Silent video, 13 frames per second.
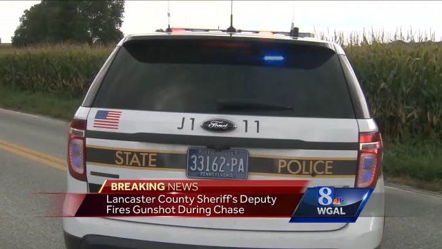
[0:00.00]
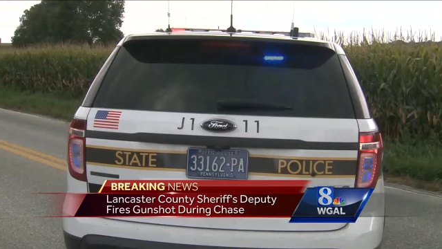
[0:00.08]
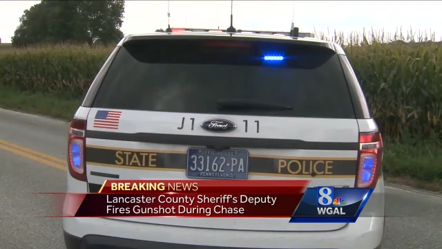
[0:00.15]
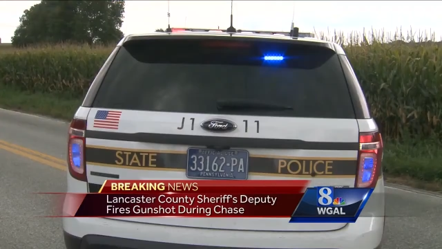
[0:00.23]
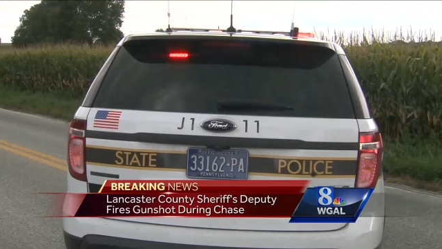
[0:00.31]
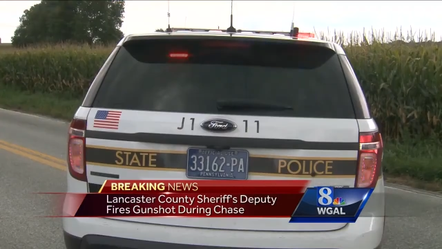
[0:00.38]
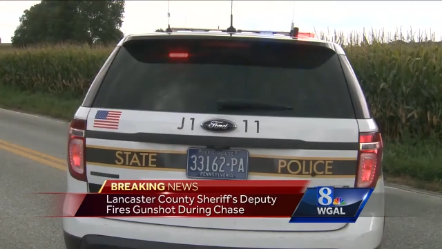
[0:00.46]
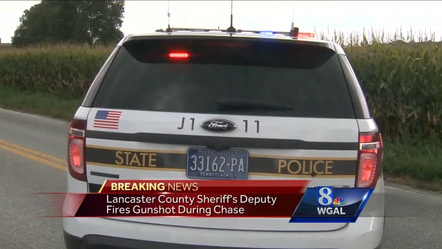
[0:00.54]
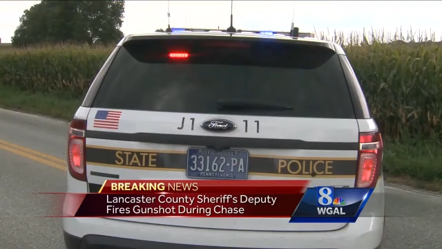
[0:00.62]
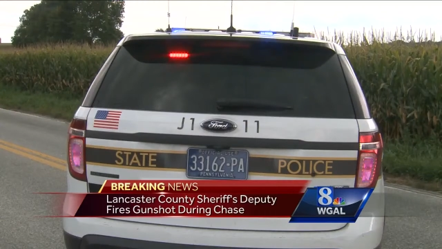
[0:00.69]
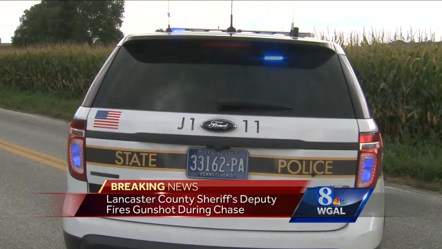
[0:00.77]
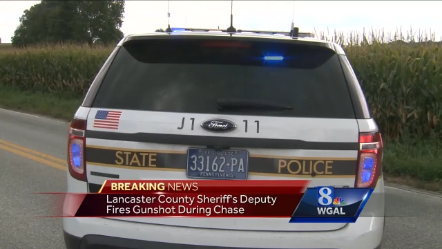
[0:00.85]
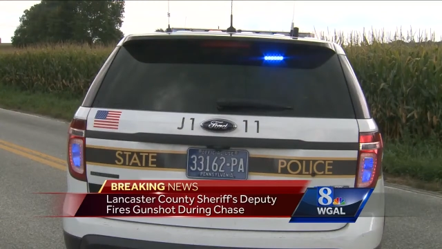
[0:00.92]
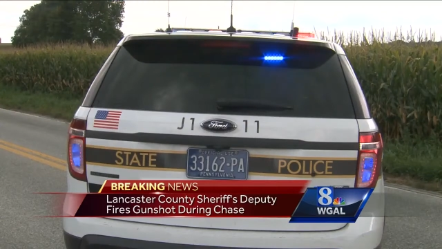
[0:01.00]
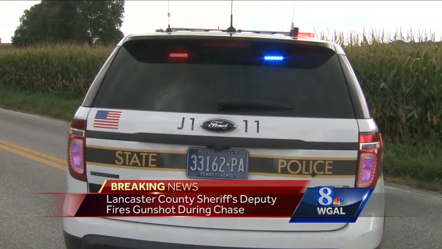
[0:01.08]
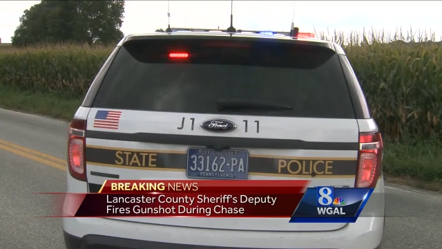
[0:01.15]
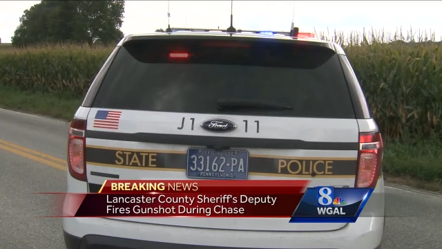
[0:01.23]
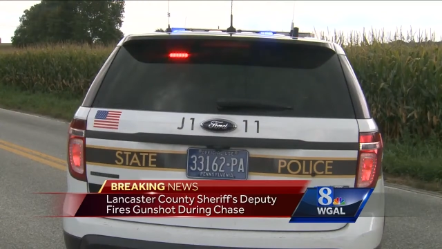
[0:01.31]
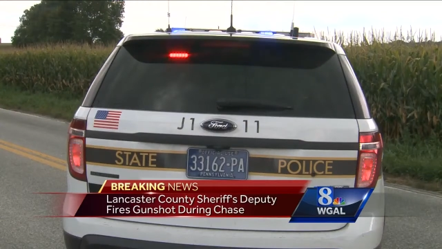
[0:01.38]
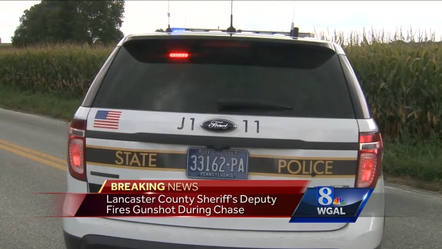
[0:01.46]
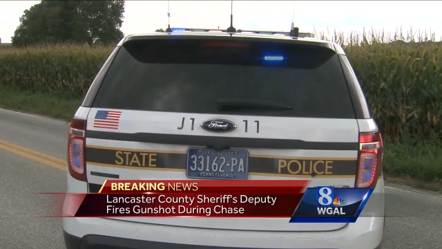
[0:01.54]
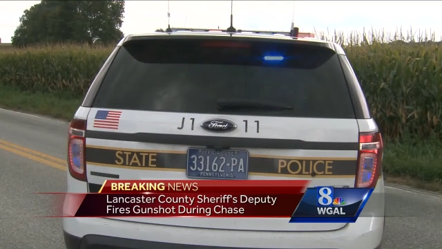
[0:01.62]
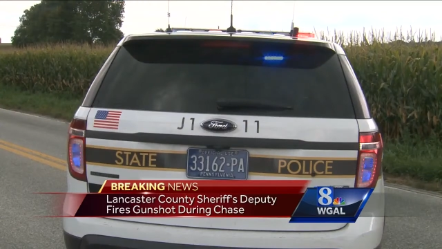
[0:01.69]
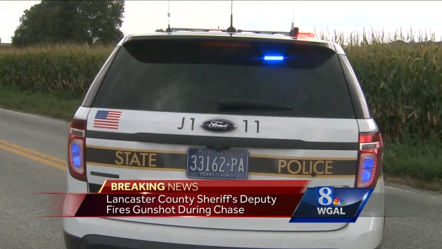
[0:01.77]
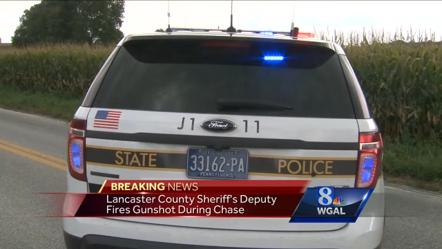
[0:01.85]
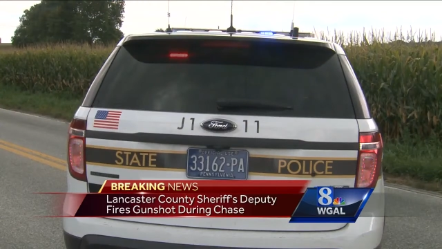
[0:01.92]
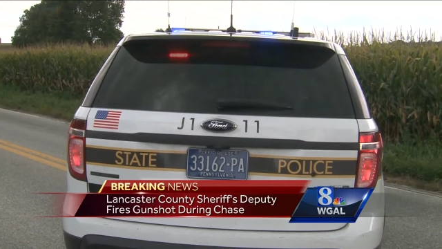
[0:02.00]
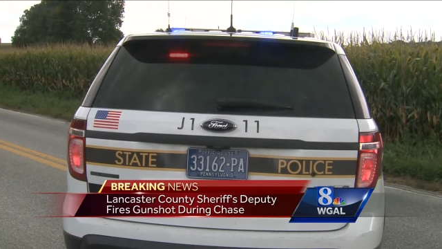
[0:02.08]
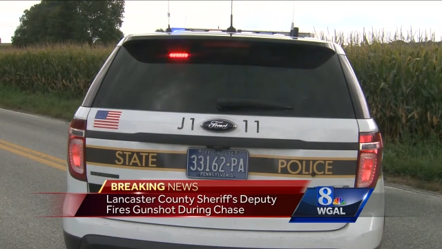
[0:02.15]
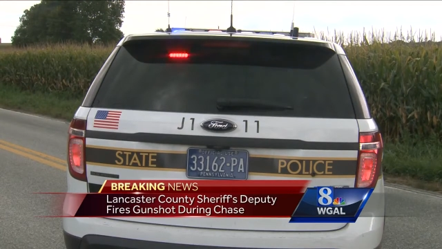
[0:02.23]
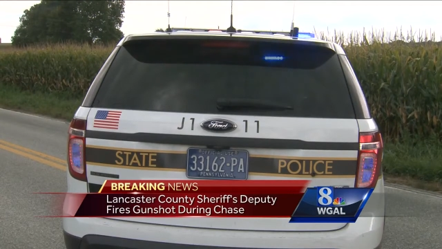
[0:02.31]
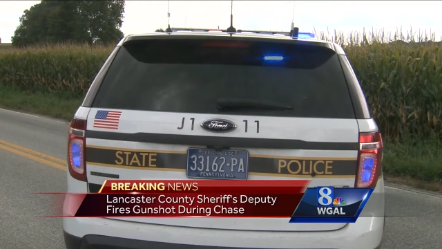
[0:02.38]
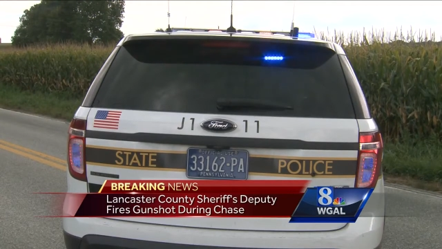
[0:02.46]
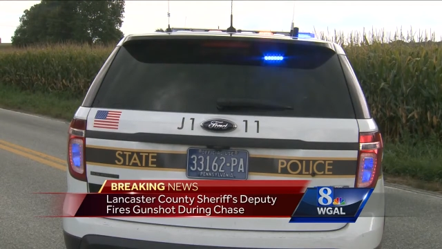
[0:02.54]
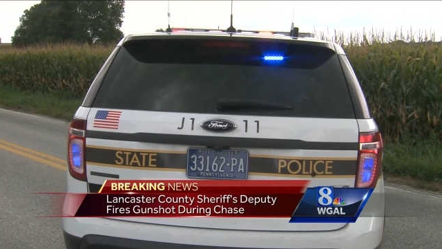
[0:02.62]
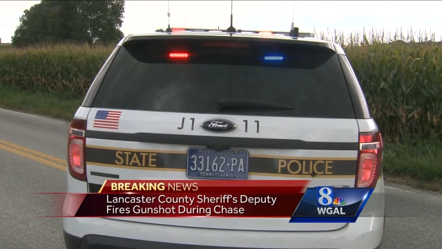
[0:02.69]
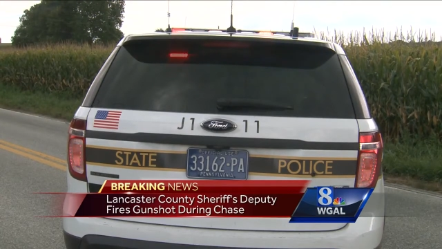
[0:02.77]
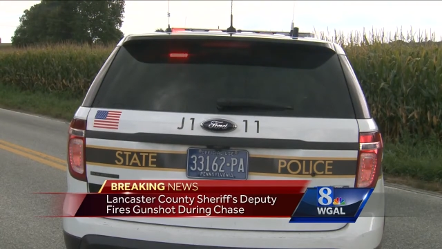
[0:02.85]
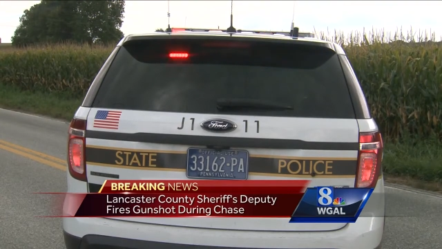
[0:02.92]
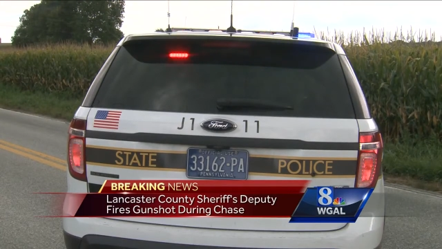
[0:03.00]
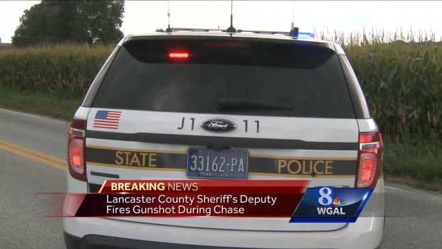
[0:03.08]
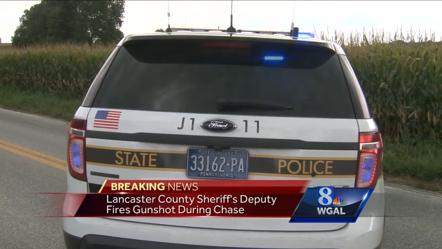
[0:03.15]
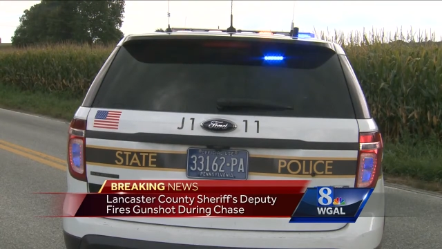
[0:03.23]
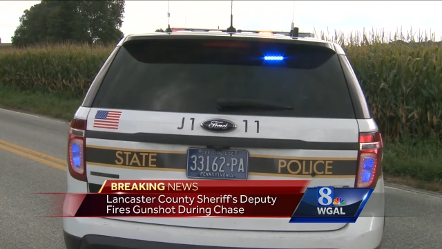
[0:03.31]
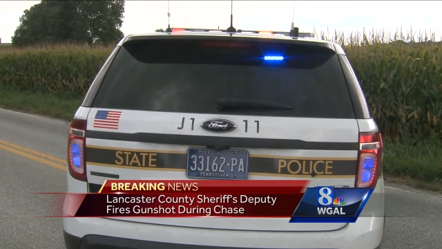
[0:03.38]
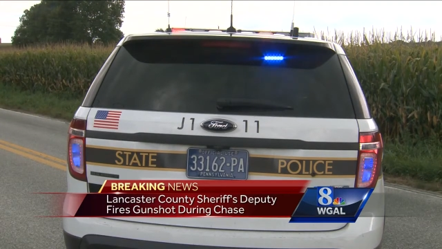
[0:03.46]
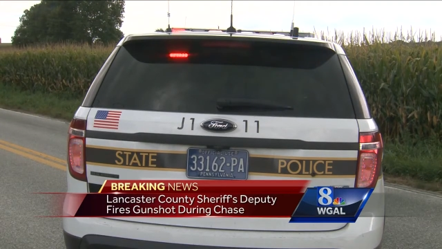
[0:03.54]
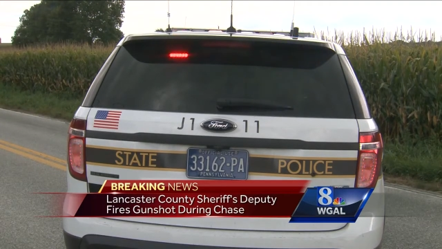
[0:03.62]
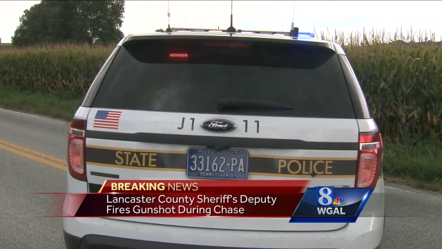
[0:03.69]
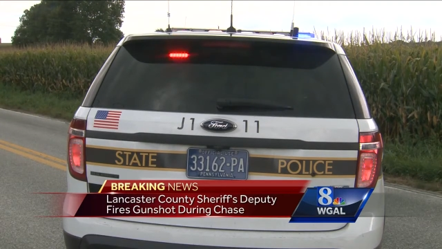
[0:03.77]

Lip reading: Nobody's mouth can be seen.